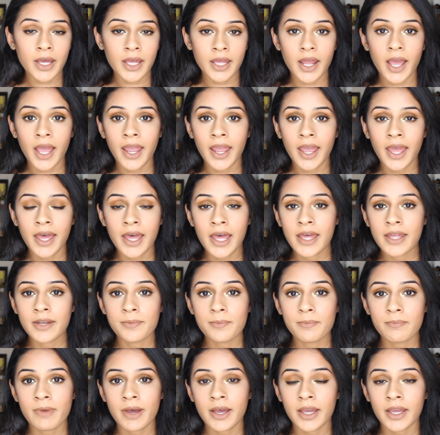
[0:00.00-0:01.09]
but I
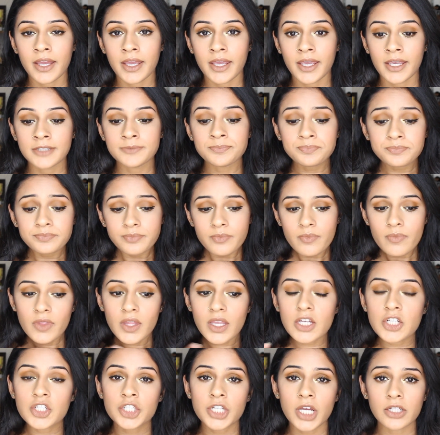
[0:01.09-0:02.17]
had my
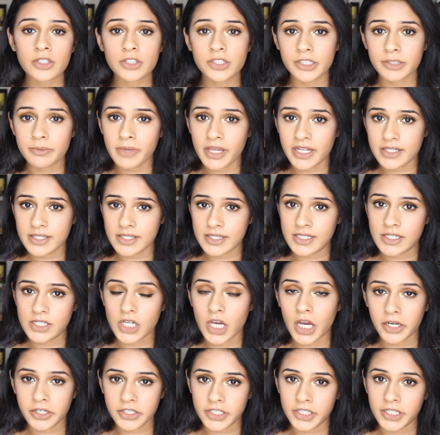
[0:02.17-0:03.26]
shelter medicine
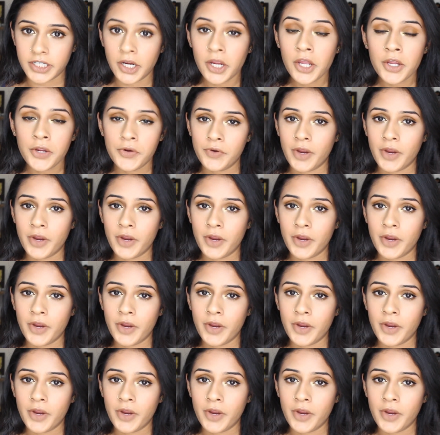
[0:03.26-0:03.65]
doctor